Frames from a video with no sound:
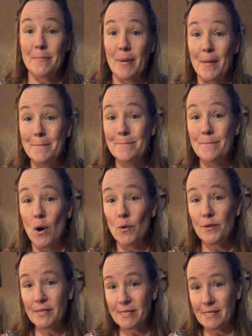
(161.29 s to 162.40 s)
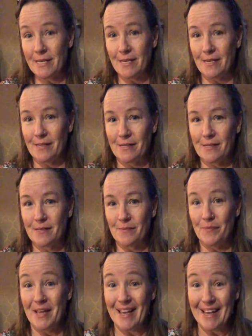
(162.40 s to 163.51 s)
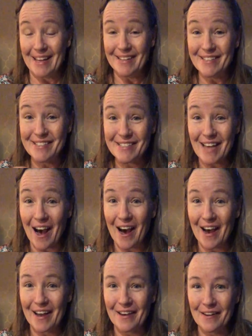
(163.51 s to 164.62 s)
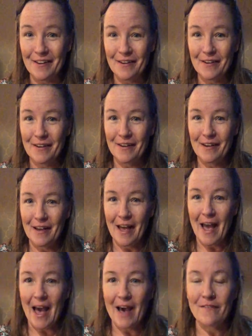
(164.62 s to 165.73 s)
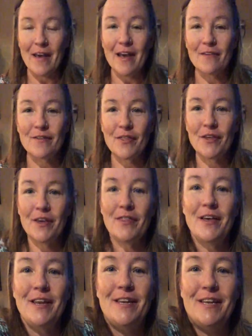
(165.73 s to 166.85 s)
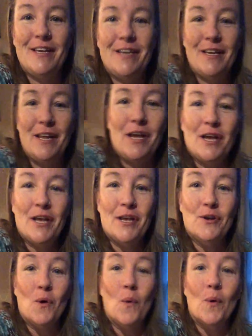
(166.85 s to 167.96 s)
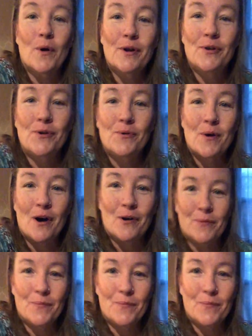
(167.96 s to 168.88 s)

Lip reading: But both seeds inside have everything they need in order to grow.